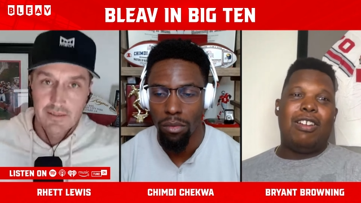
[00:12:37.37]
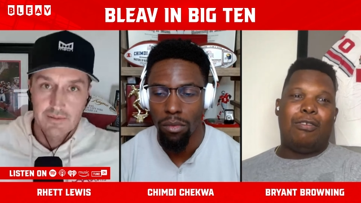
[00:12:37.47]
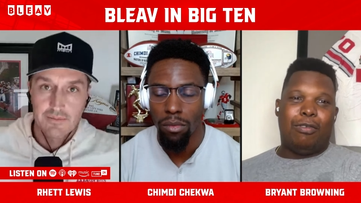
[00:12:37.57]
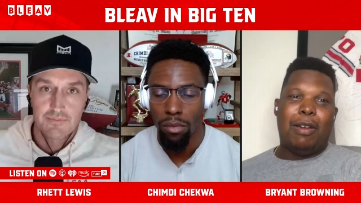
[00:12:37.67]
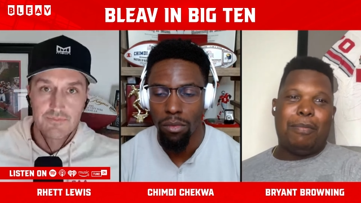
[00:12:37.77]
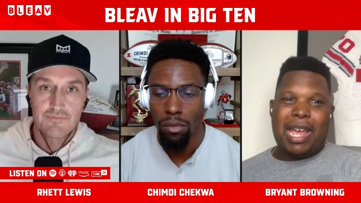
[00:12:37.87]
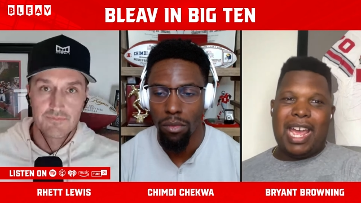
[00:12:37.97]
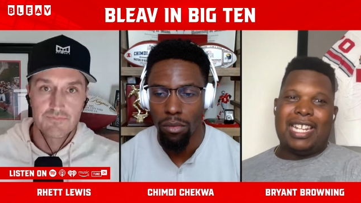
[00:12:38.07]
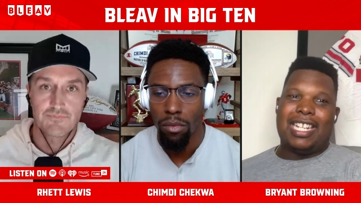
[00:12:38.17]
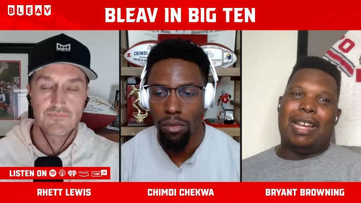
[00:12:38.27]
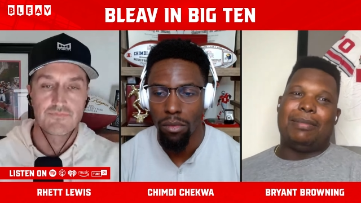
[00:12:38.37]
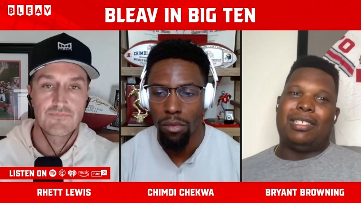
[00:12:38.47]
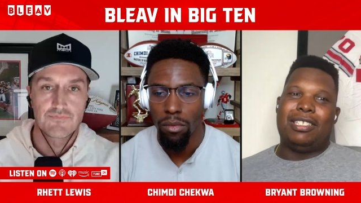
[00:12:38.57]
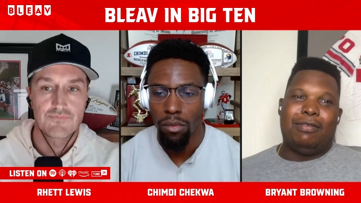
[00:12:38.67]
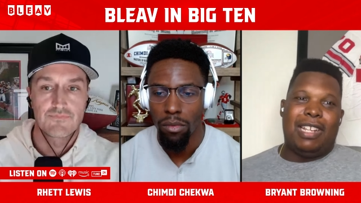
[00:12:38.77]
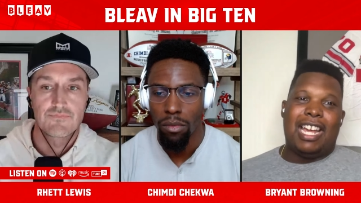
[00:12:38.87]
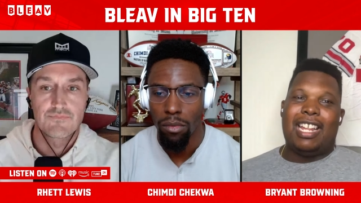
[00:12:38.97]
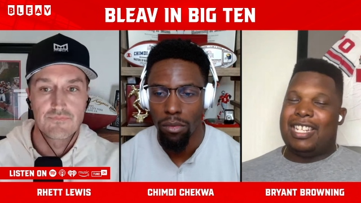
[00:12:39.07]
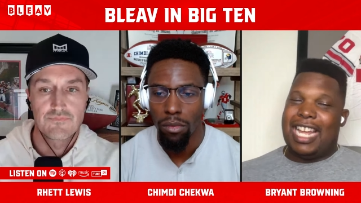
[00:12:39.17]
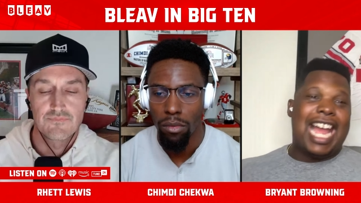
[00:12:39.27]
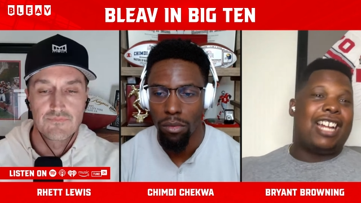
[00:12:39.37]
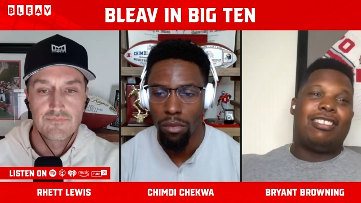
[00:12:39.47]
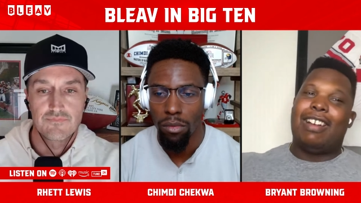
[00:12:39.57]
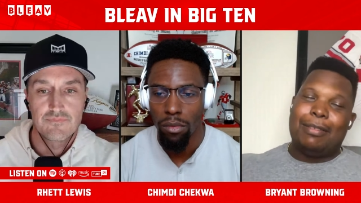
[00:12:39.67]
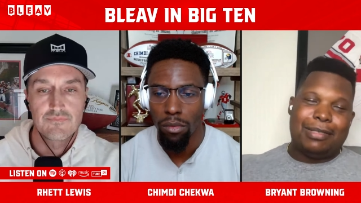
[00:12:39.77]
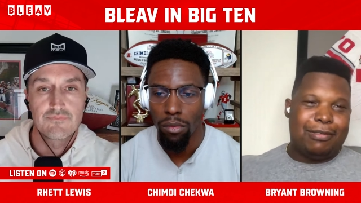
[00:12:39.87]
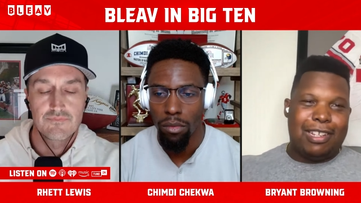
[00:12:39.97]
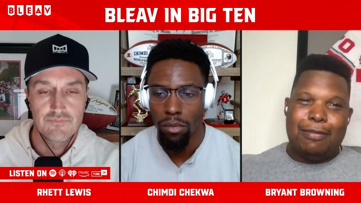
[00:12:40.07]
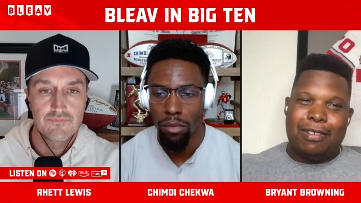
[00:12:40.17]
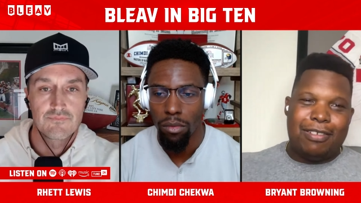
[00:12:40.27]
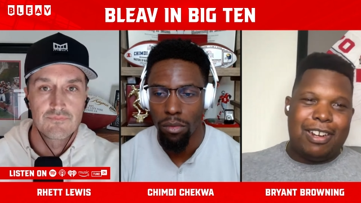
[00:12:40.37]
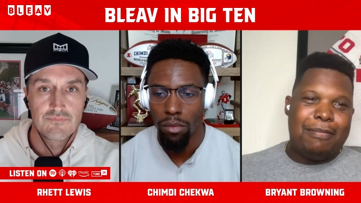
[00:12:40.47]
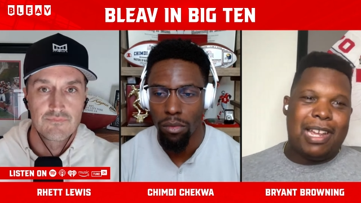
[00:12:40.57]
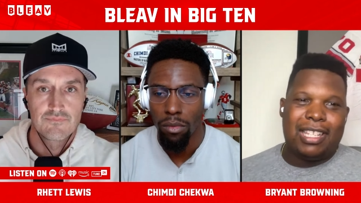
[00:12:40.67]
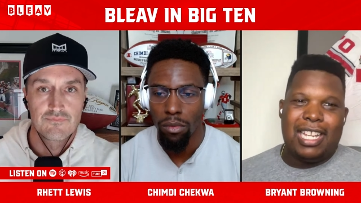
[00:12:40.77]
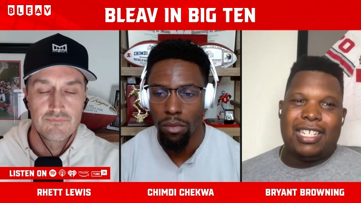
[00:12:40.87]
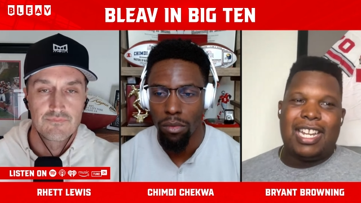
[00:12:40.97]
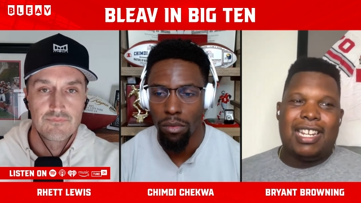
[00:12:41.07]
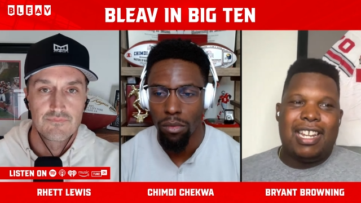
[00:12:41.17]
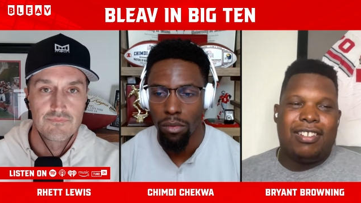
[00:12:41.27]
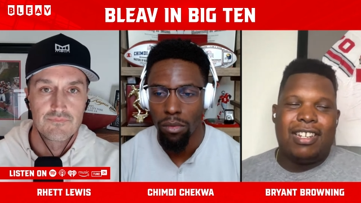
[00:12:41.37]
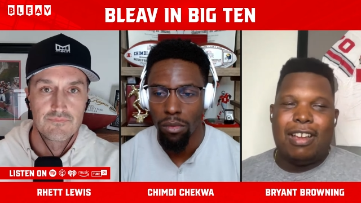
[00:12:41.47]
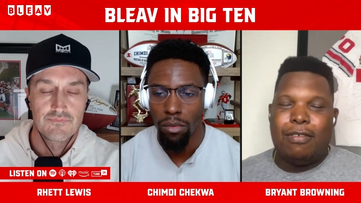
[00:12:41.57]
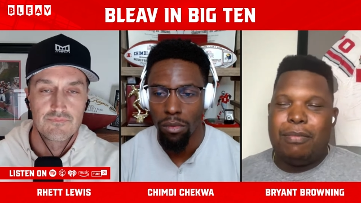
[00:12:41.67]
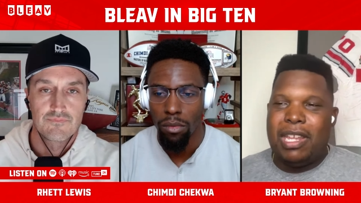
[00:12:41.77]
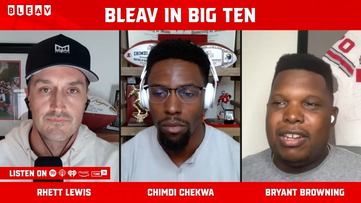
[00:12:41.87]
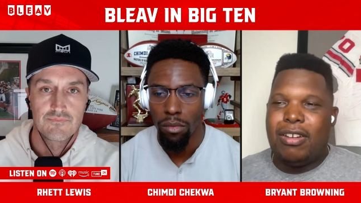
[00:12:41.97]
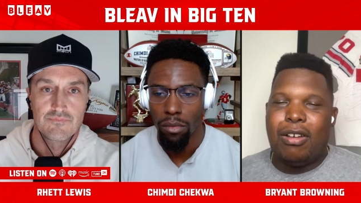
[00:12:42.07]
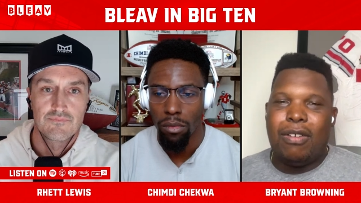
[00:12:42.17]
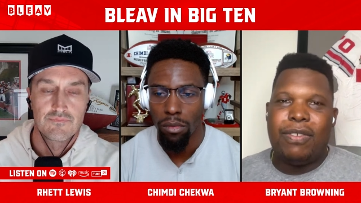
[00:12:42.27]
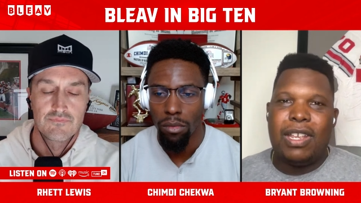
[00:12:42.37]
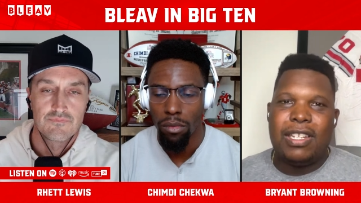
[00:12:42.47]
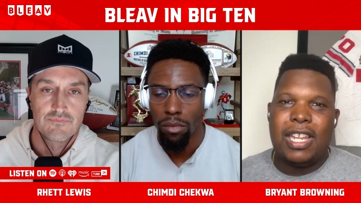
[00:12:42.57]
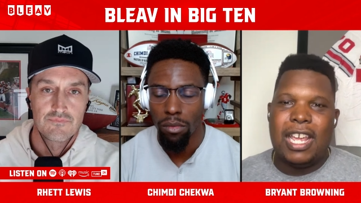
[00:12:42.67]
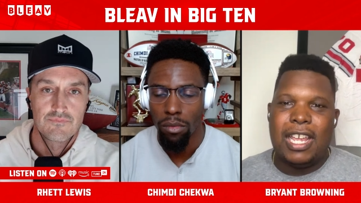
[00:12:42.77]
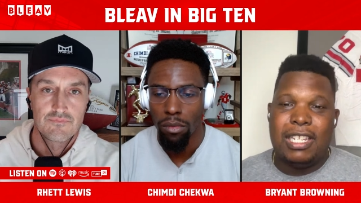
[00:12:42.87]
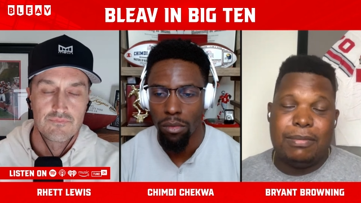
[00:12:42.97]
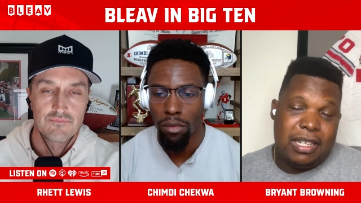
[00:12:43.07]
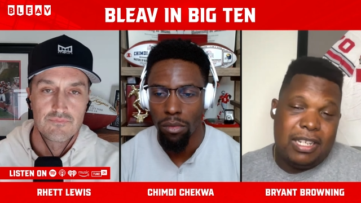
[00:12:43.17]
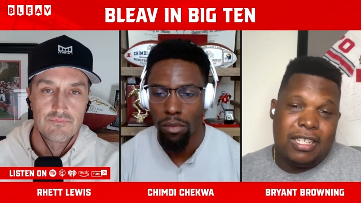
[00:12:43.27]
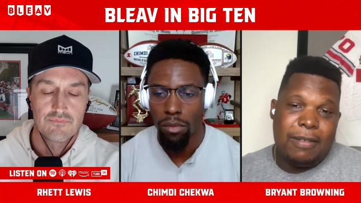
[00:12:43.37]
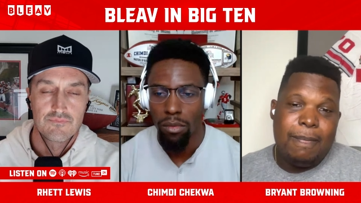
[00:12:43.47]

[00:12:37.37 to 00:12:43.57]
Speaker 1: run pass options, we got the actual option with him and the running back, things of that nature that will be in the offense. And he's been just